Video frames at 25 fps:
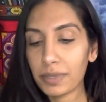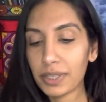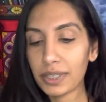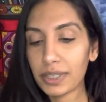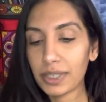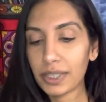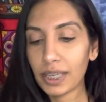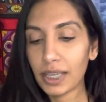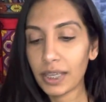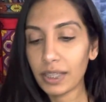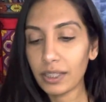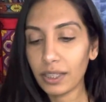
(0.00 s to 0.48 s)

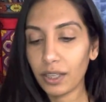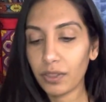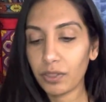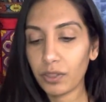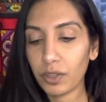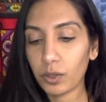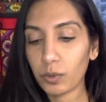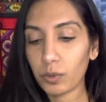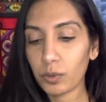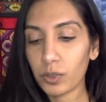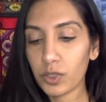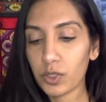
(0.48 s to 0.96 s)
seeing that
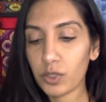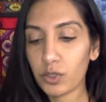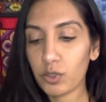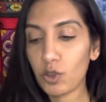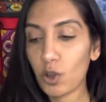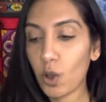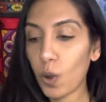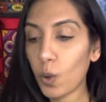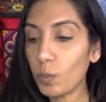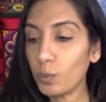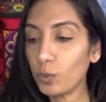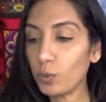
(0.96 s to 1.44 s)
there was
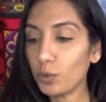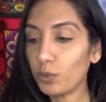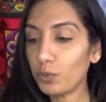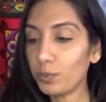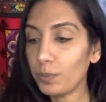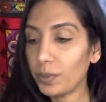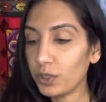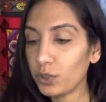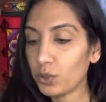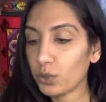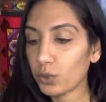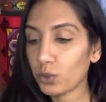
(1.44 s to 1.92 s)
no
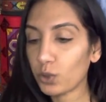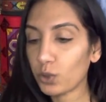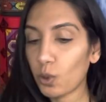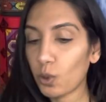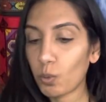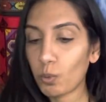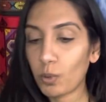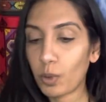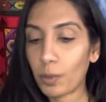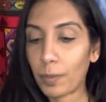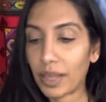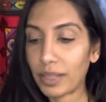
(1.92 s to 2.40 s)
movement or
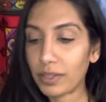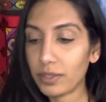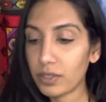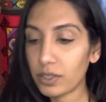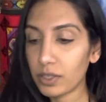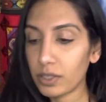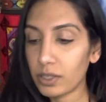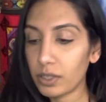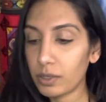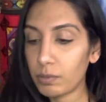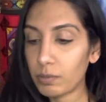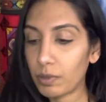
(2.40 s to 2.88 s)

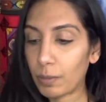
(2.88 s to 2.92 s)
momentum.